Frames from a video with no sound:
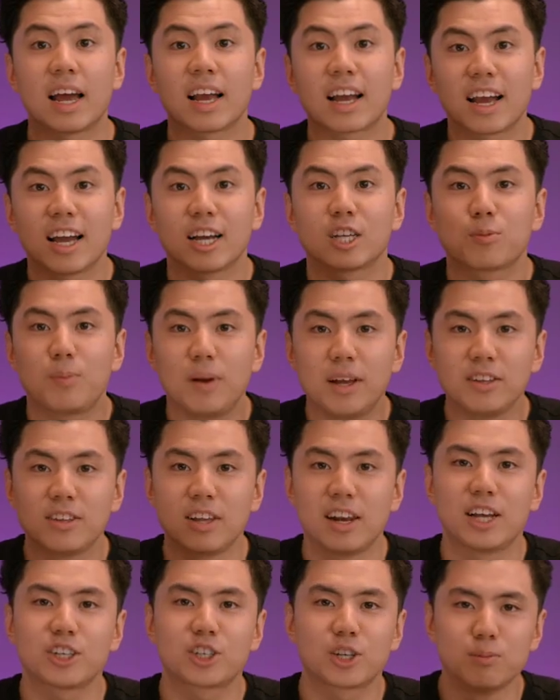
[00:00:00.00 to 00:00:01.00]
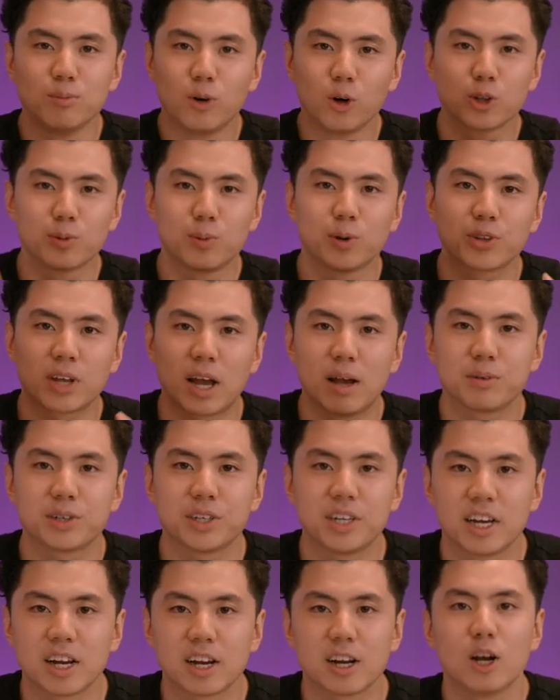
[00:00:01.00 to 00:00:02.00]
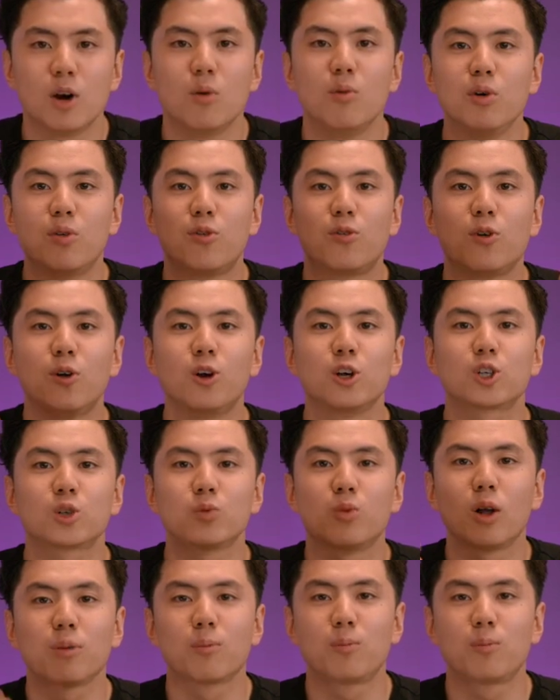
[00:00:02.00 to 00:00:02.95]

I explained the lesson multiple times in here, we first want